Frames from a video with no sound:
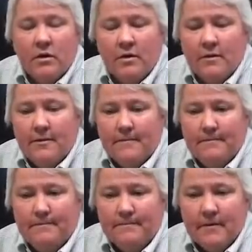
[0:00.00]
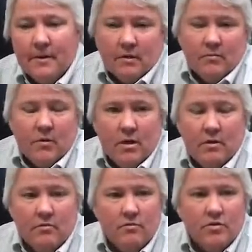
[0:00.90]

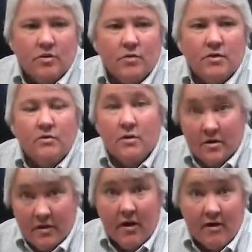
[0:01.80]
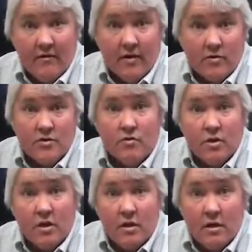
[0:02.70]
and so we do it on the off hours that
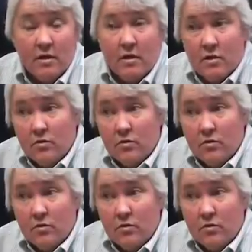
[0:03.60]
we can.